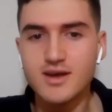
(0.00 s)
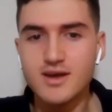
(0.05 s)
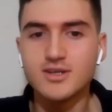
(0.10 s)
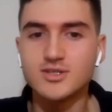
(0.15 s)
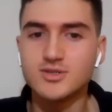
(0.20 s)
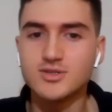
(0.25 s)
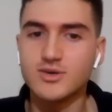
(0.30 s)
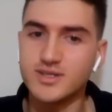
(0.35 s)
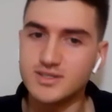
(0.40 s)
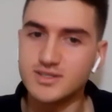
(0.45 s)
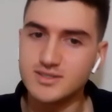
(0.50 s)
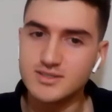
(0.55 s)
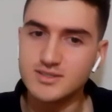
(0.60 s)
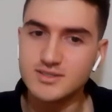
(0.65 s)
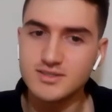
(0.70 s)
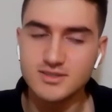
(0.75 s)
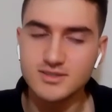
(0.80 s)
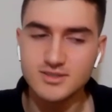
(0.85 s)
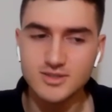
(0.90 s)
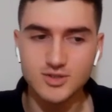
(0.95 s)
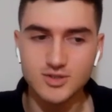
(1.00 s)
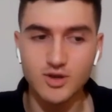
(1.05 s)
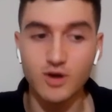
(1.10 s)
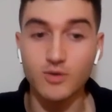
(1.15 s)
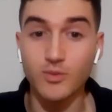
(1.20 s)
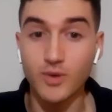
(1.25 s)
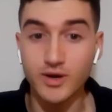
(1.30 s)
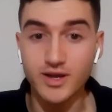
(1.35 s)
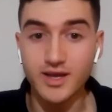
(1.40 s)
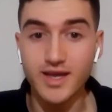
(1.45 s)
So I'd start
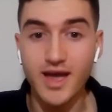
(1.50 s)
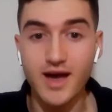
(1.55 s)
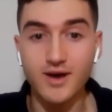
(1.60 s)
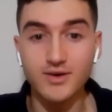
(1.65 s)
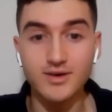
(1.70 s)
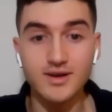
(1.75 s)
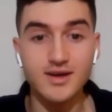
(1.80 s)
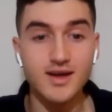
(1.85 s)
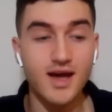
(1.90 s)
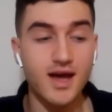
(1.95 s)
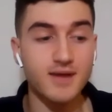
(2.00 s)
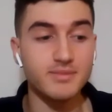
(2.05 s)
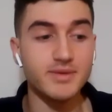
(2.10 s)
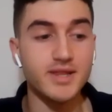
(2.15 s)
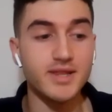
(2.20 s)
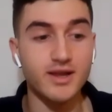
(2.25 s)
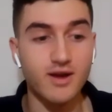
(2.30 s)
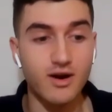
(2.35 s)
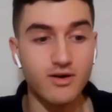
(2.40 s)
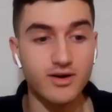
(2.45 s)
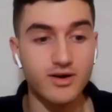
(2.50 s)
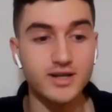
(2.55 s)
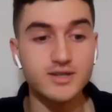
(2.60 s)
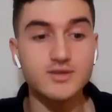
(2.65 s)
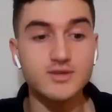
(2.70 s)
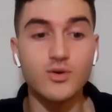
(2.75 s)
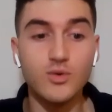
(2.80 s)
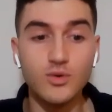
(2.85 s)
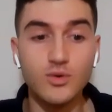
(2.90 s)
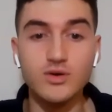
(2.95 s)
working out. I'd be like, all right,
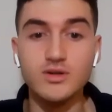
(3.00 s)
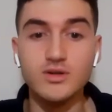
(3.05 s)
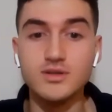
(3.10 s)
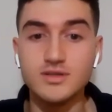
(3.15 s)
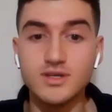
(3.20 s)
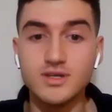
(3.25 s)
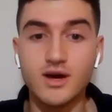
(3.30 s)
cool.